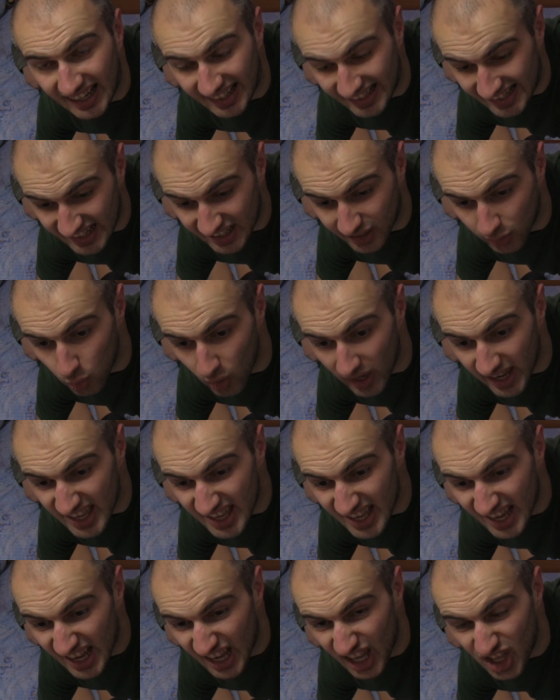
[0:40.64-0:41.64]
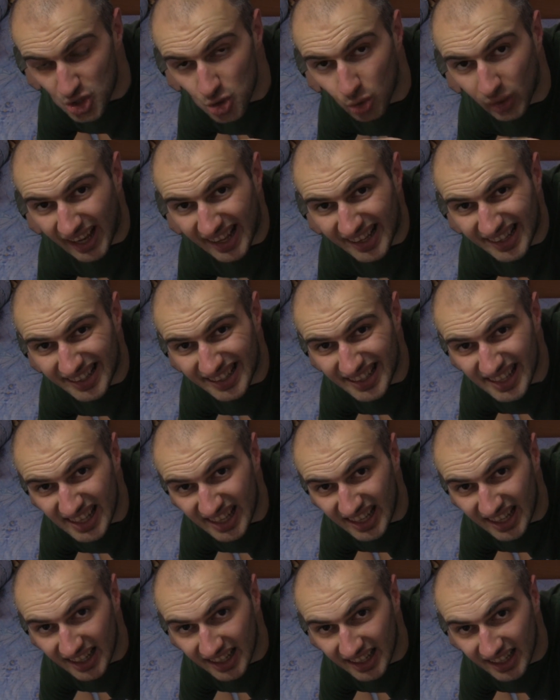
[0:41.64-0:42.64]
this way you can
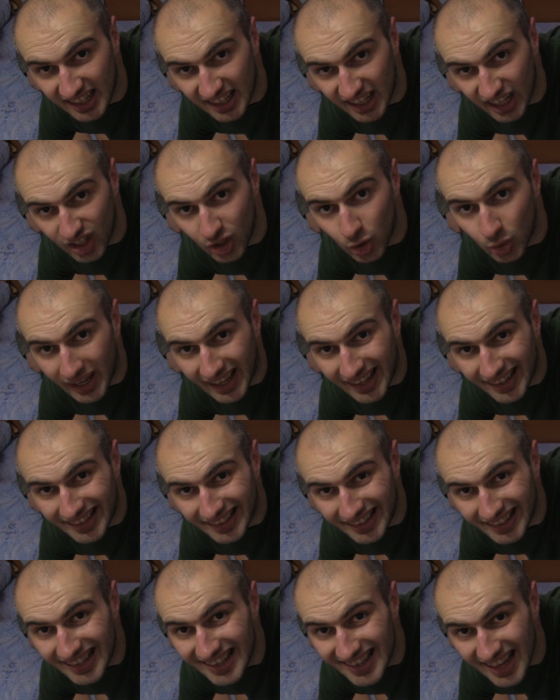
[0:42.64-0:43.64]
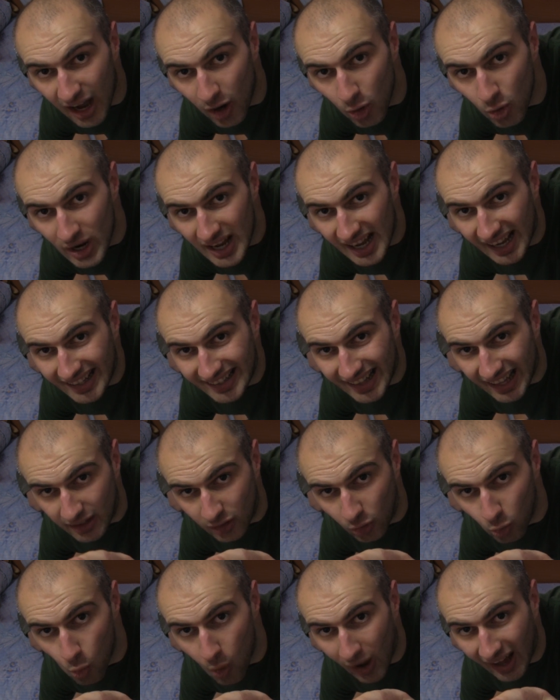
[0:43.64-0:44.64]
see. You can see now
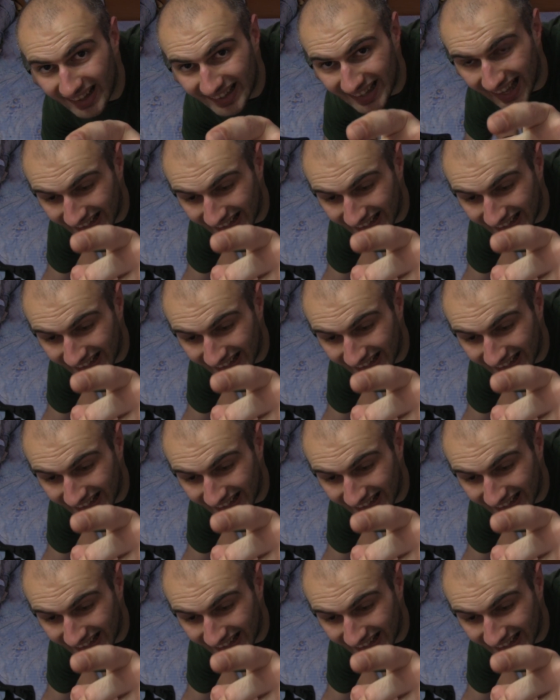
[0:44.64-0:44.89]
that what